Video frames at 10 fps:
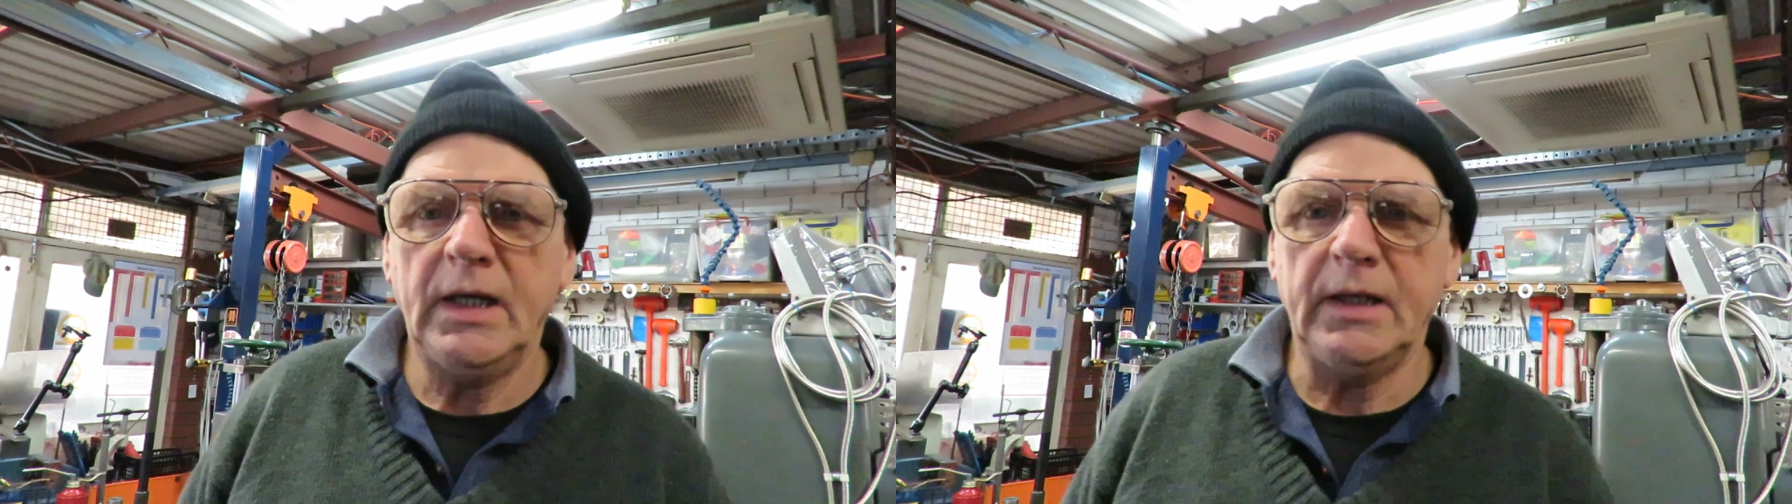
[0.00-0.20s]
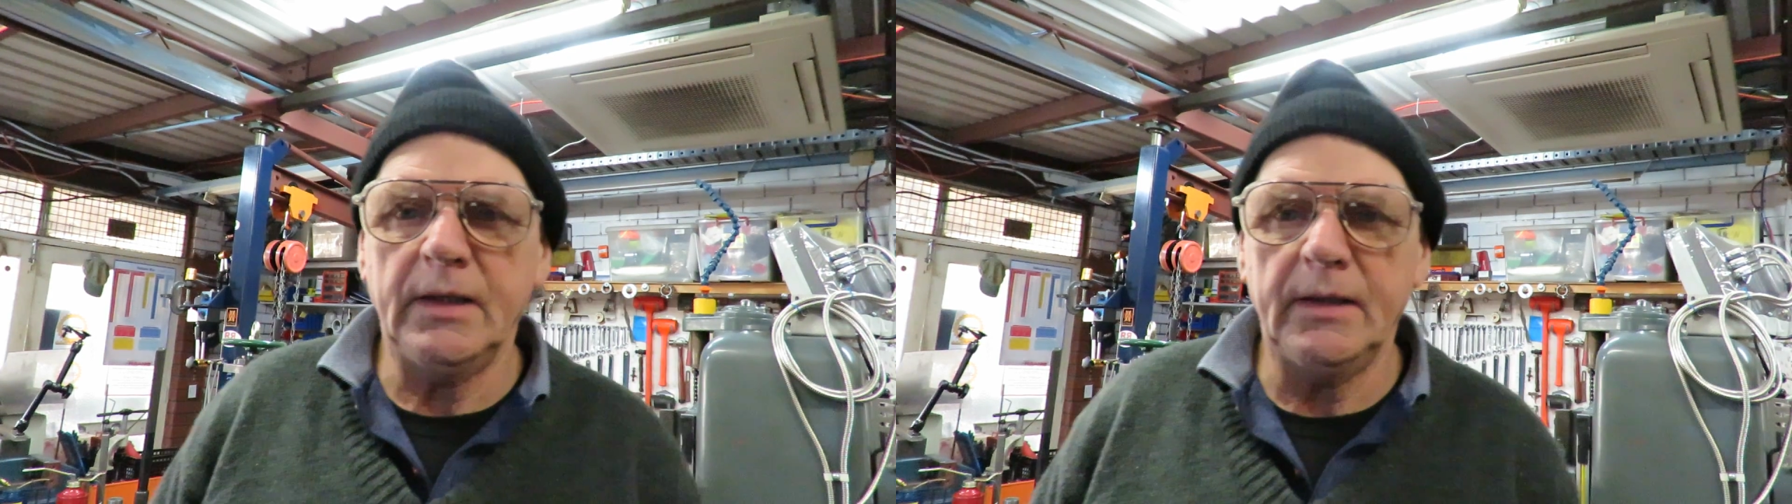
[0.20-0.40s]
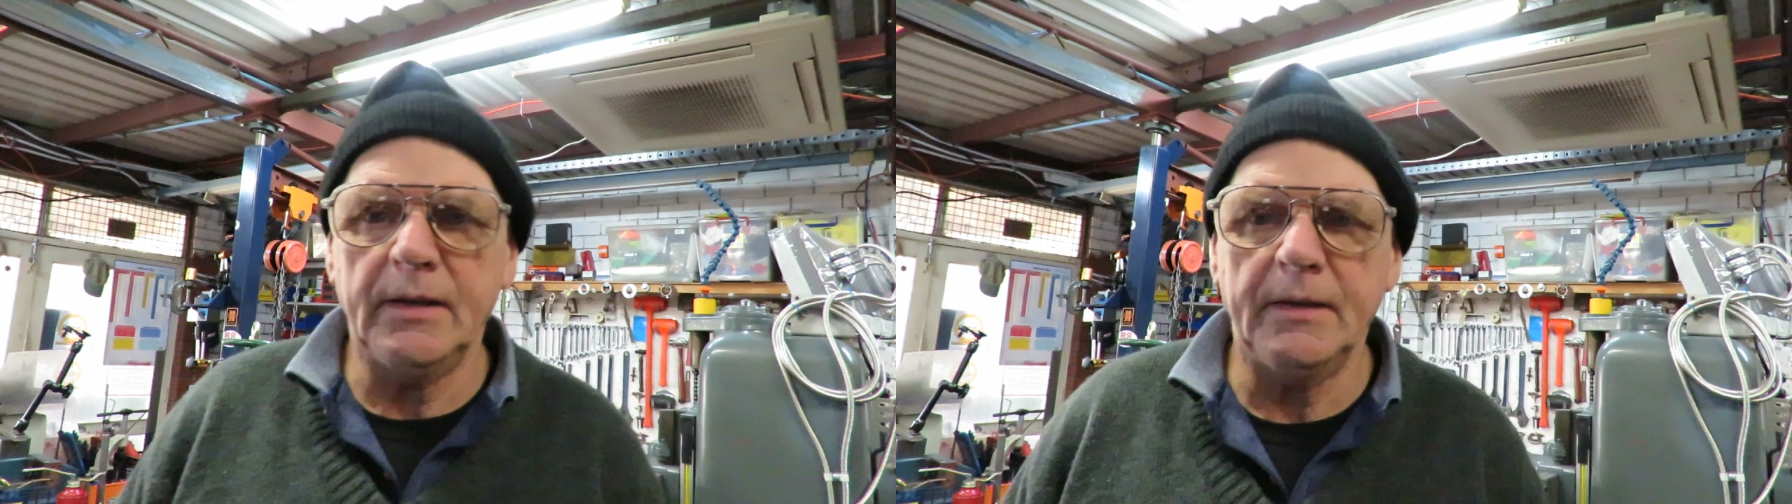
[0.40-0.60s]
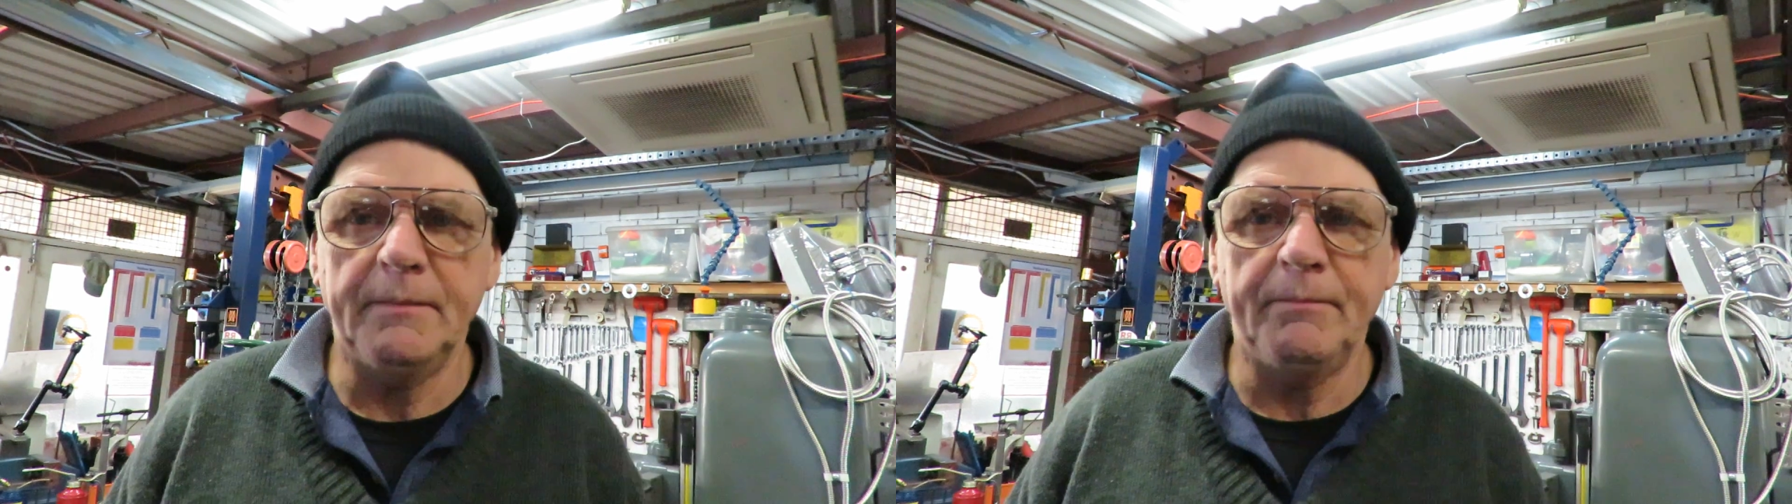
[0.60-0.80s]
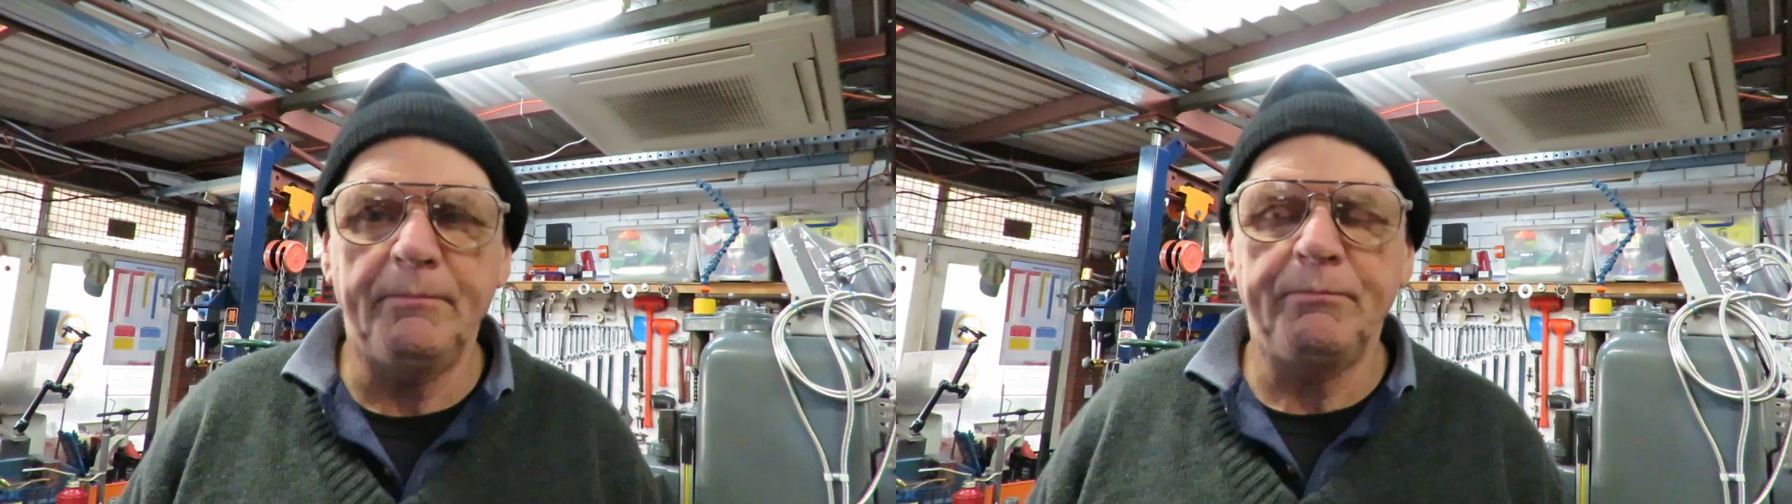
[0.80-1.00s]

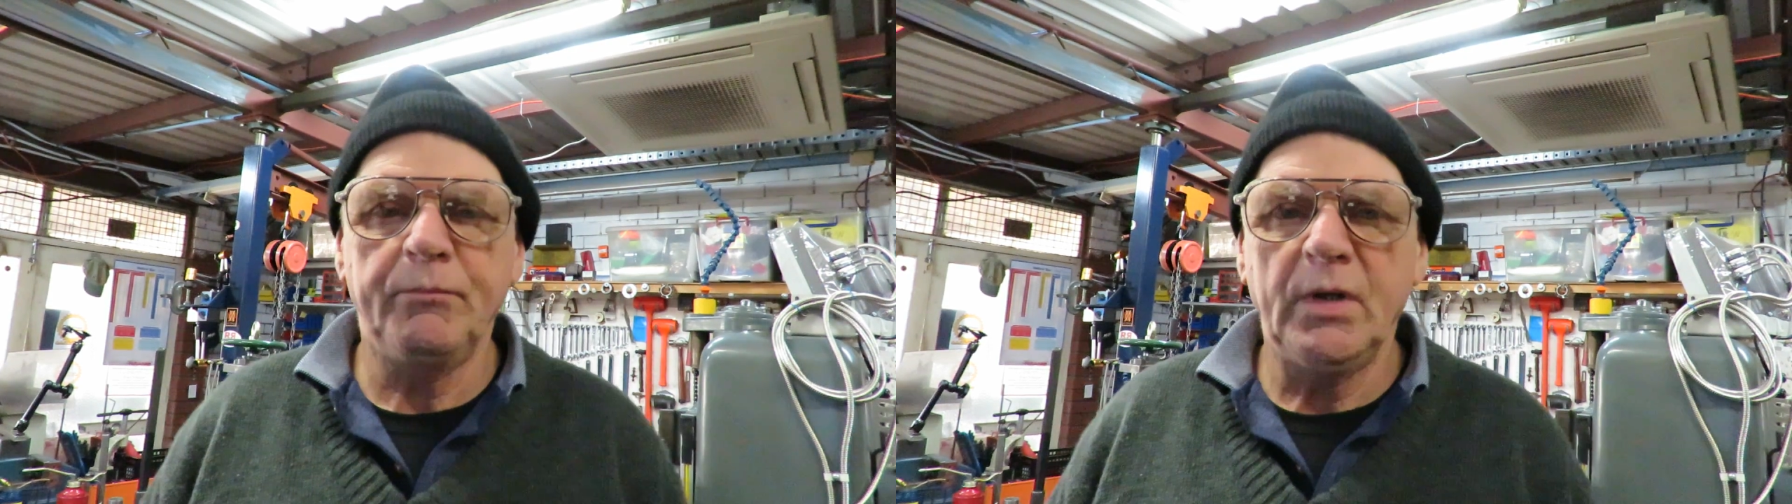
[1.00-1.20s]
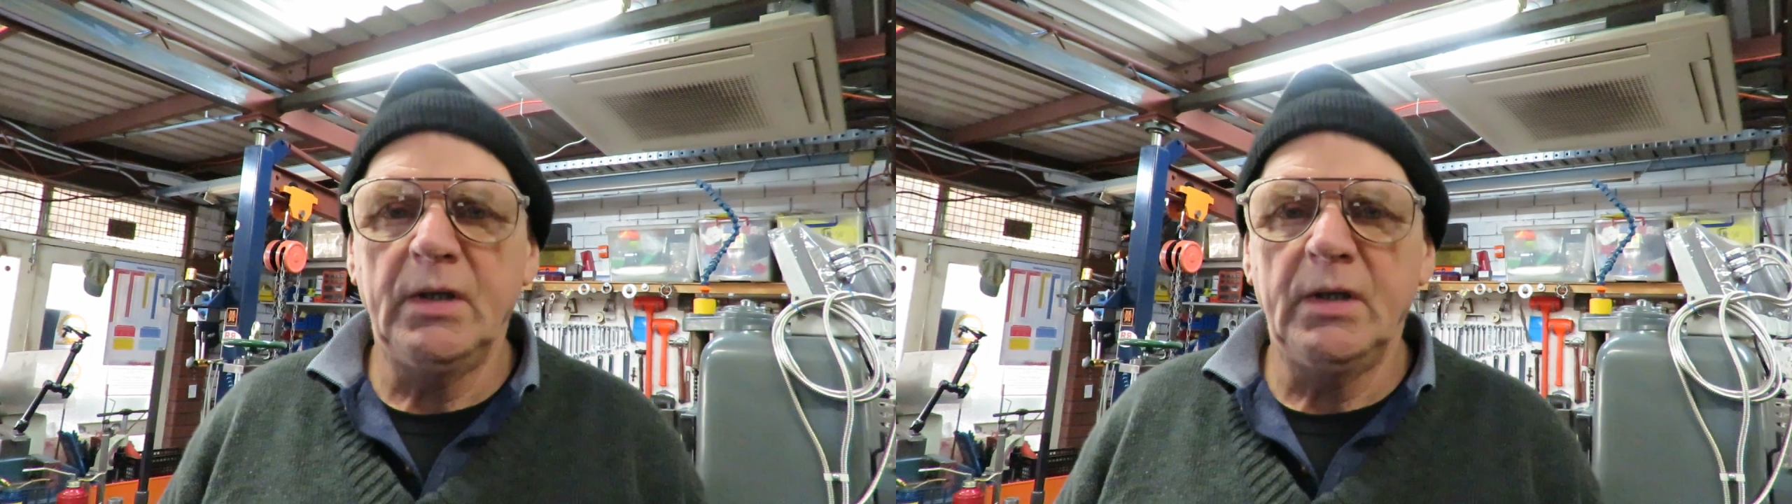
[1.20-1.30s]
Um,